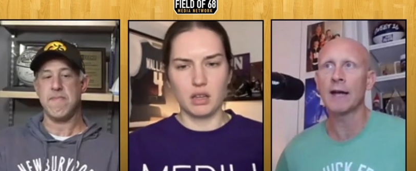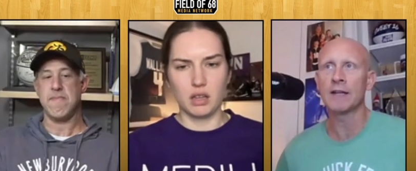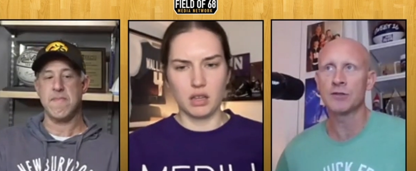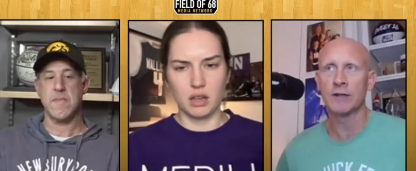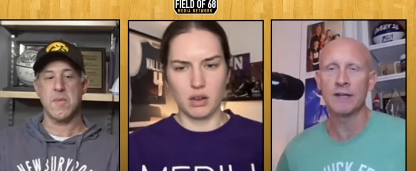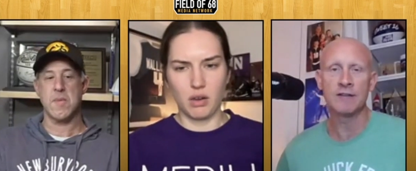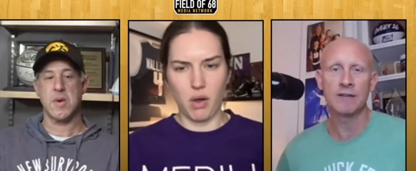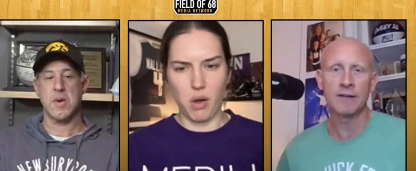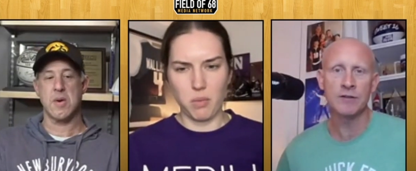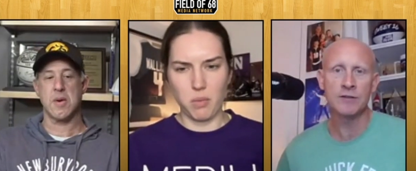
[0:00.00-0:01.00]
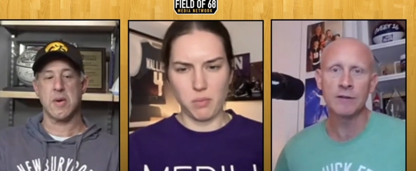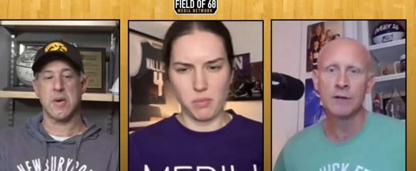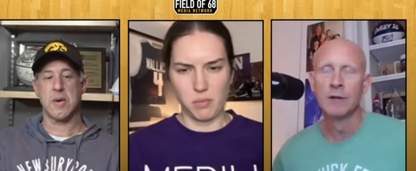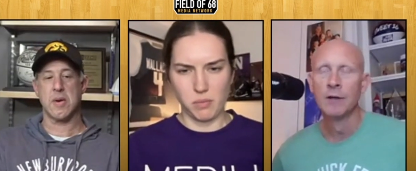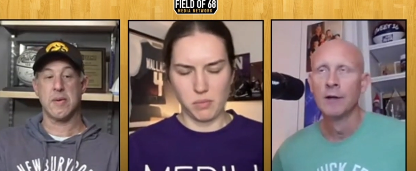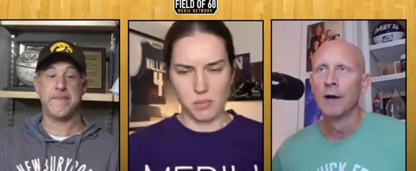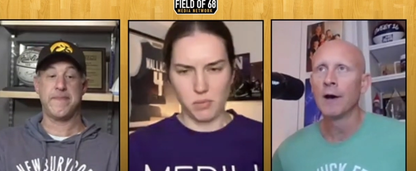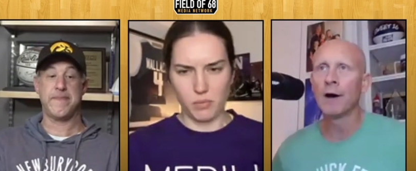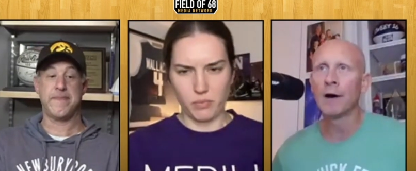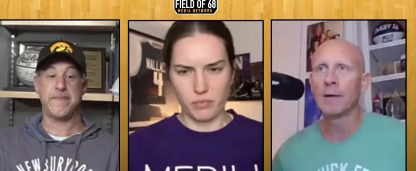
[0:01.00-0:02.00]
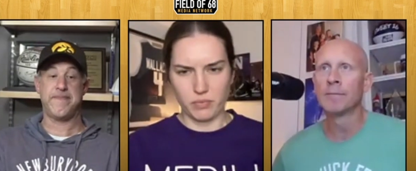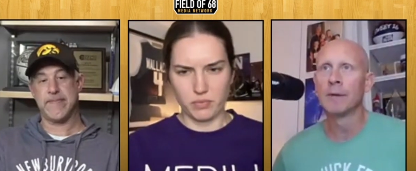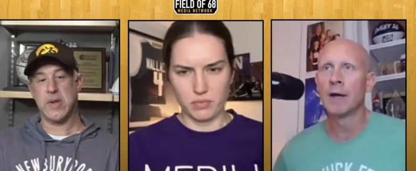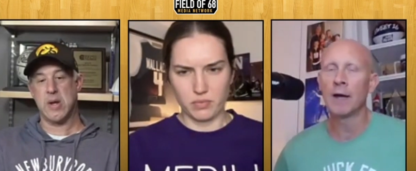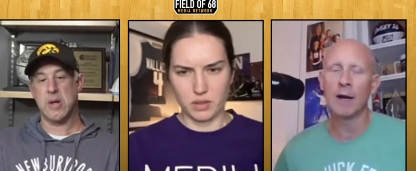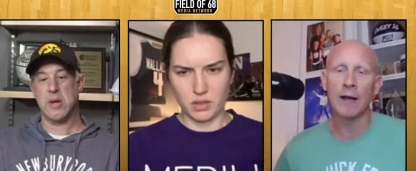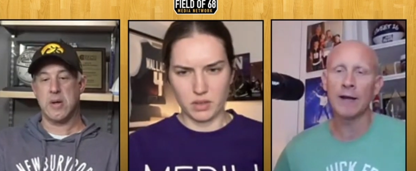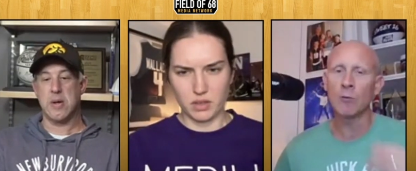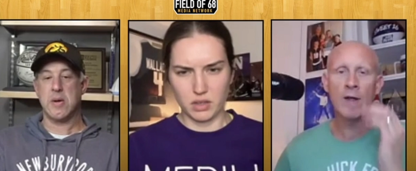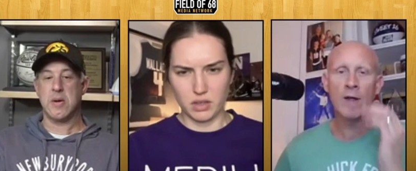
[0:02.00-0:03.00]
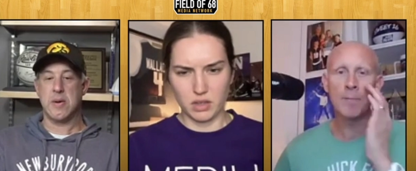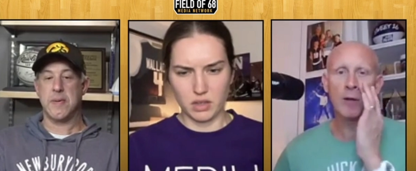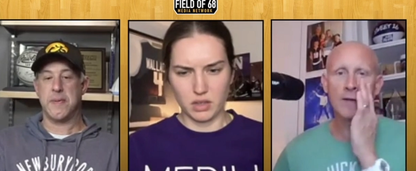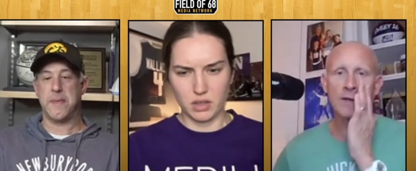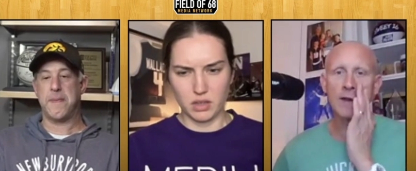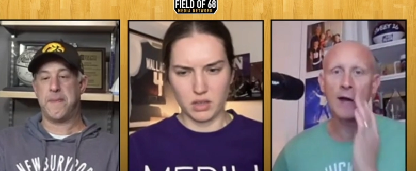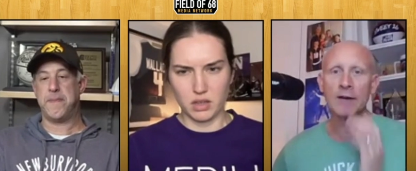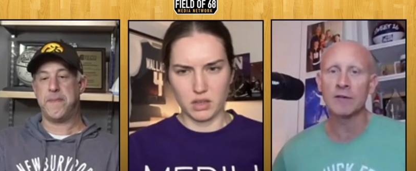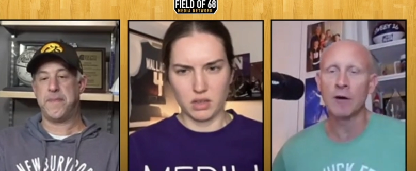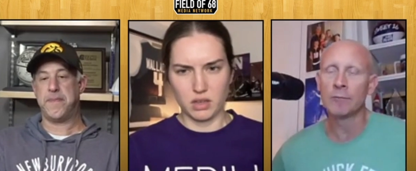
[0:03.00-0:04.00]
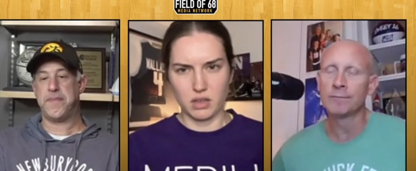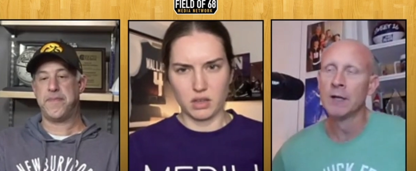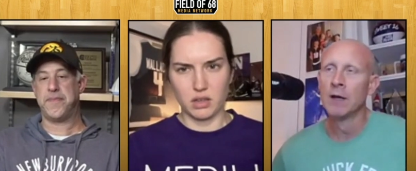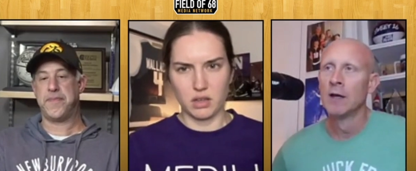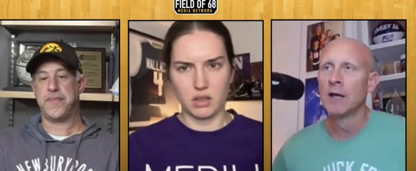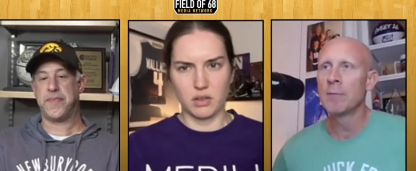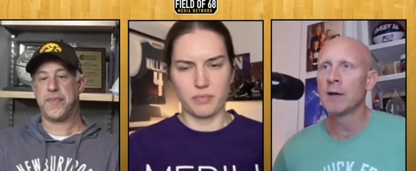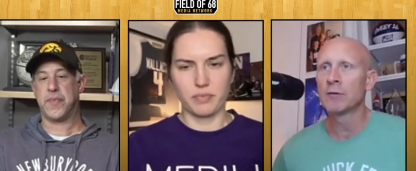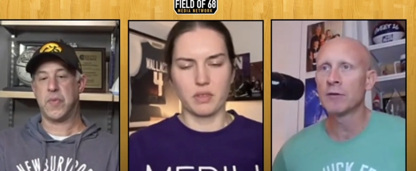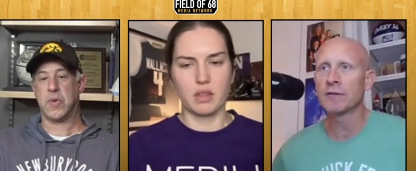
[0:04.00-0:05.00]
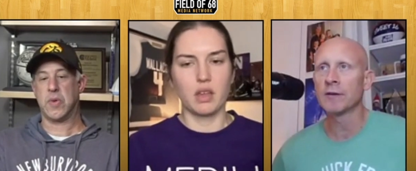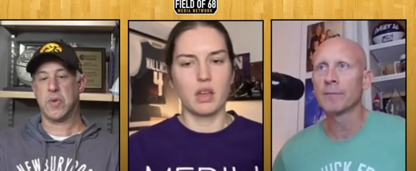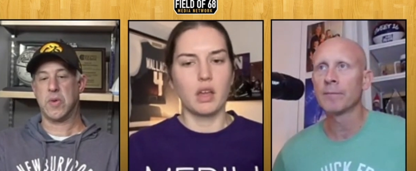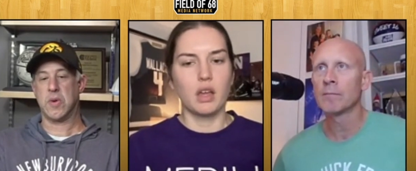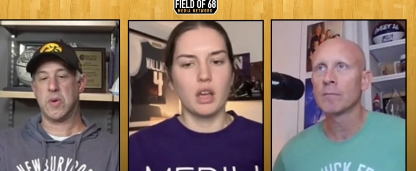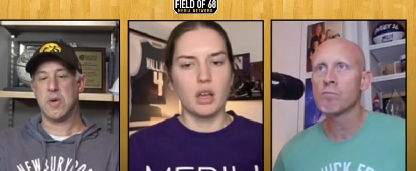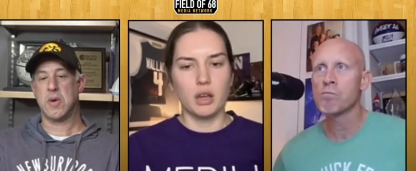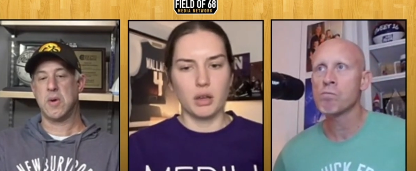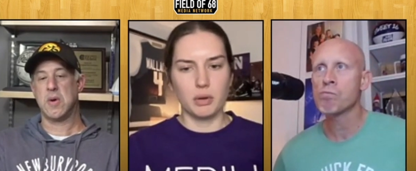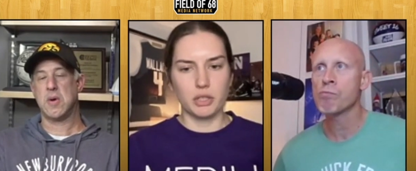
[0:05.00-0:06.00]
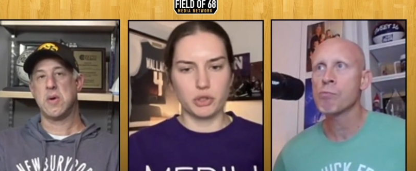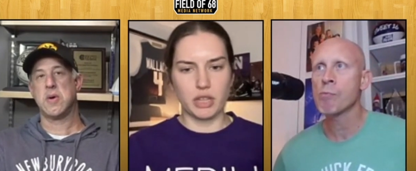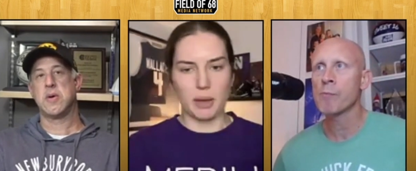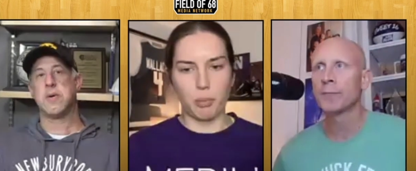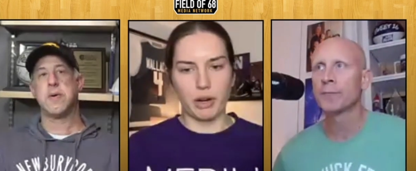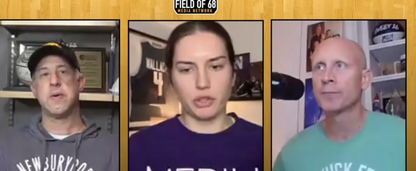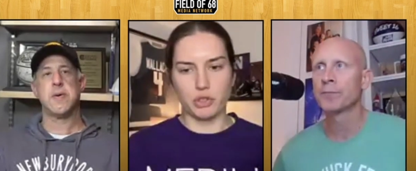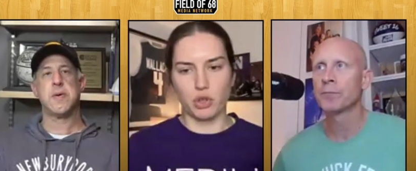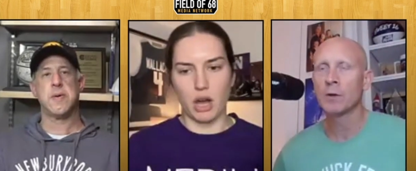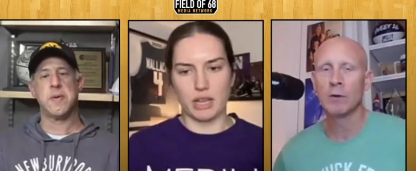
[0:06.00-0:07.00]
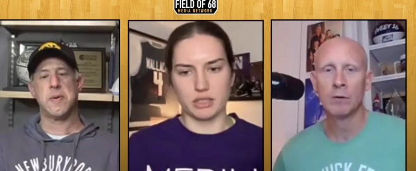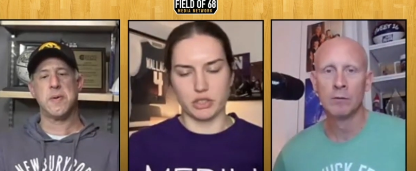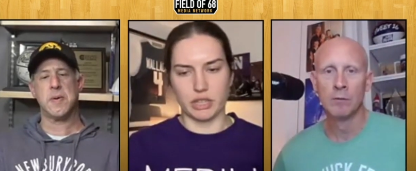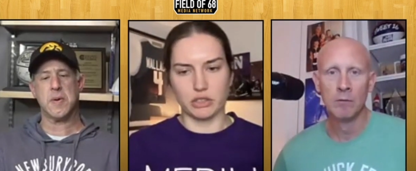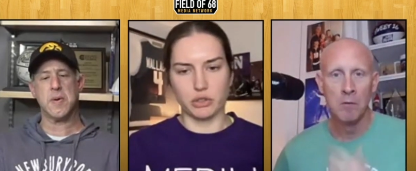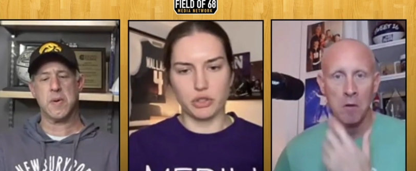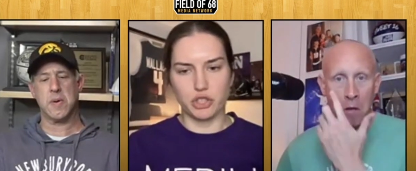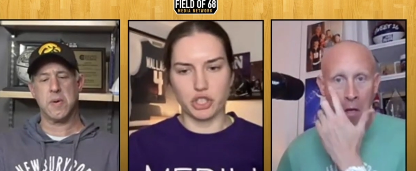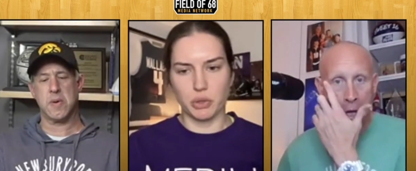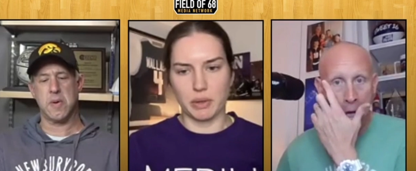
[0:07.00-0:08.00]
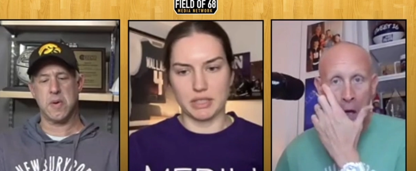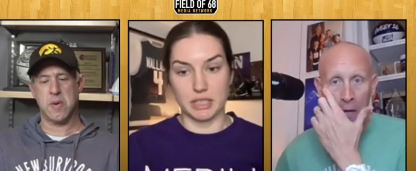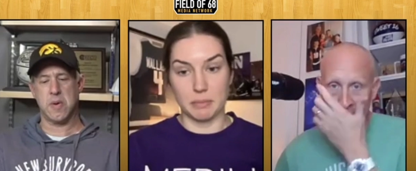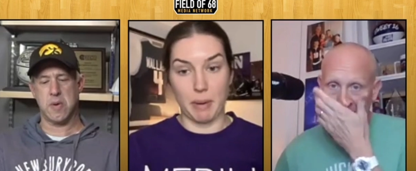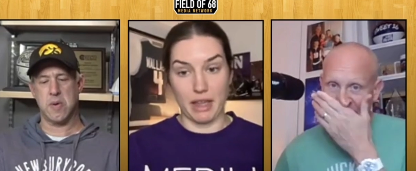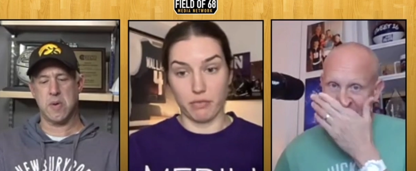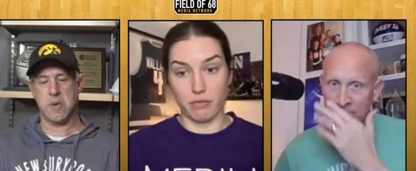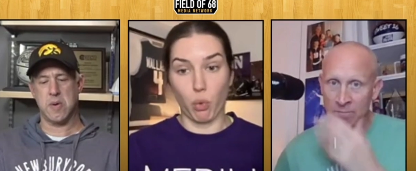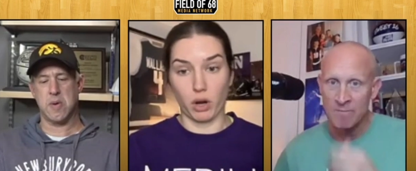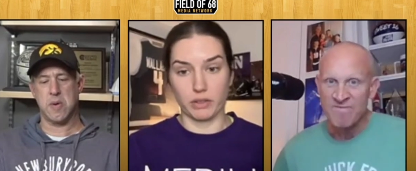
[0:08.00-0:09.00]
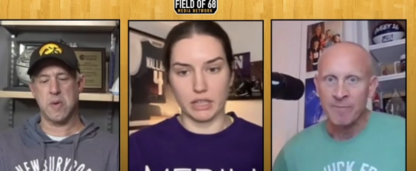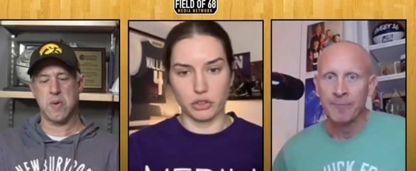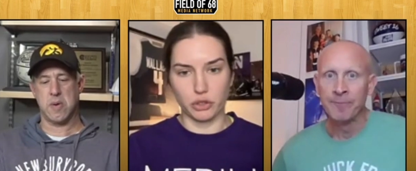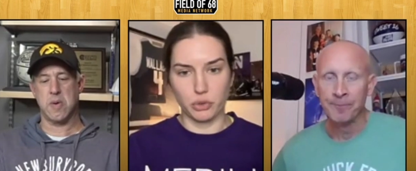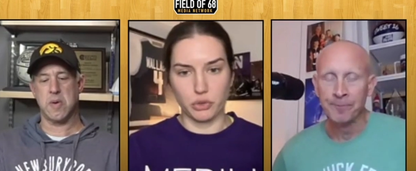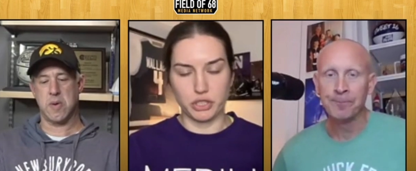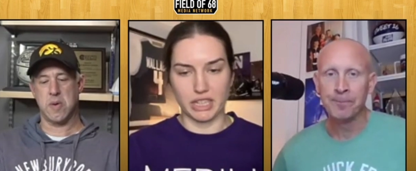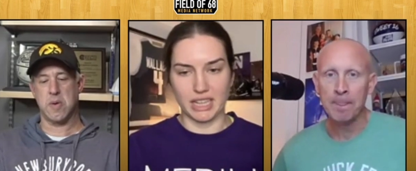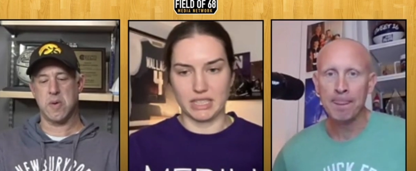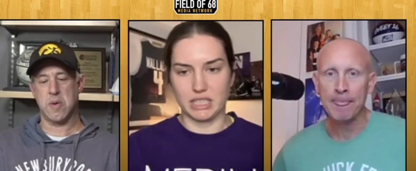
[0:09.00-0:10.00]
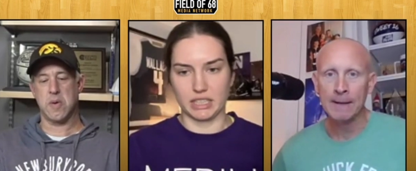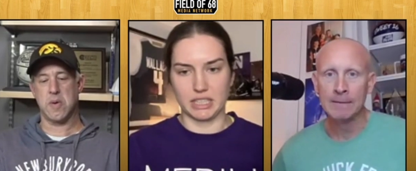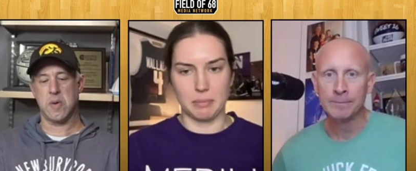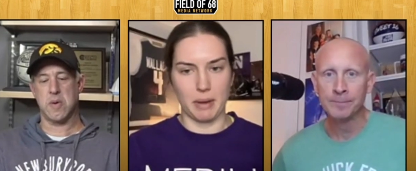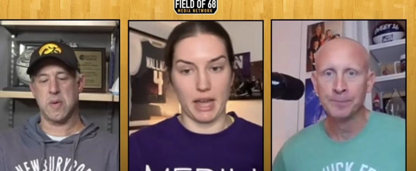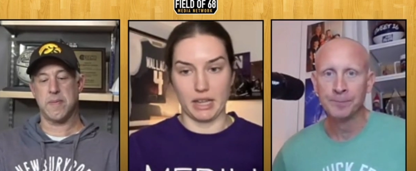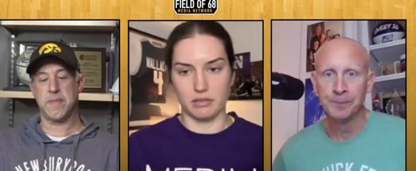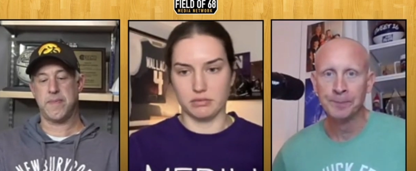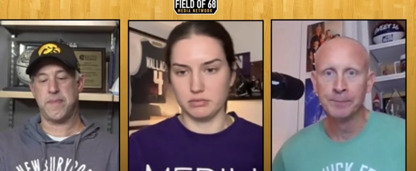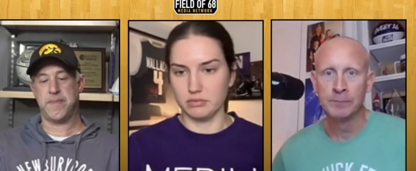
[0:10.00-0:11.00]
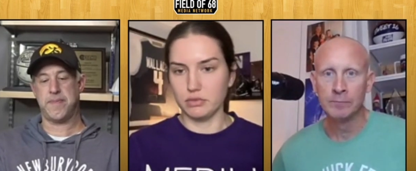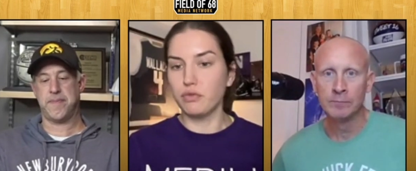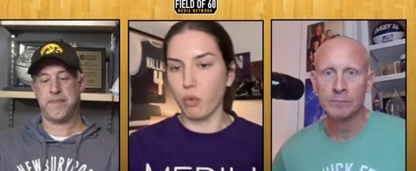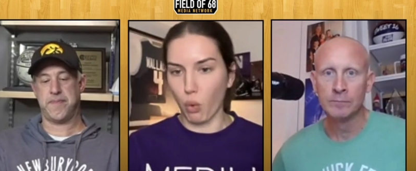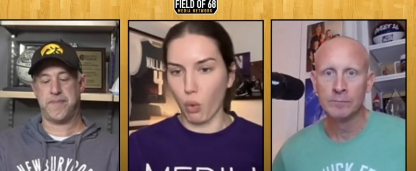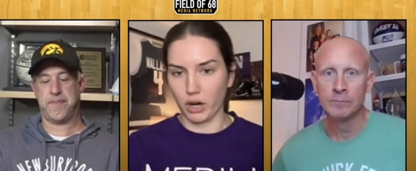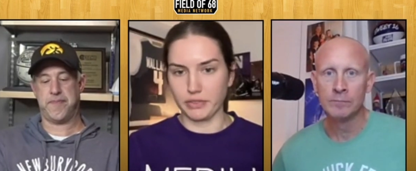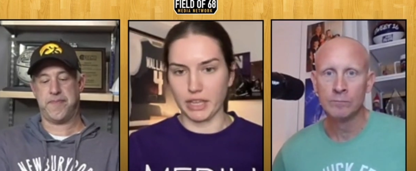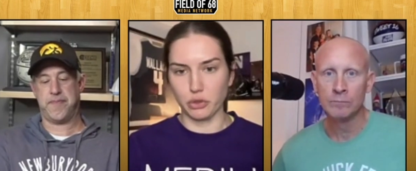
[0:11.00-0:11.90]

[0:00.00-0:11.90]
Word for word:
Speaker 1: get your kids' attention. Um, and, and, I like the way they played tonight. So it'll be interesting.
Speaker 2: But to that point, those losses, they lose to UNC by four, they lose to Kentucky by four, they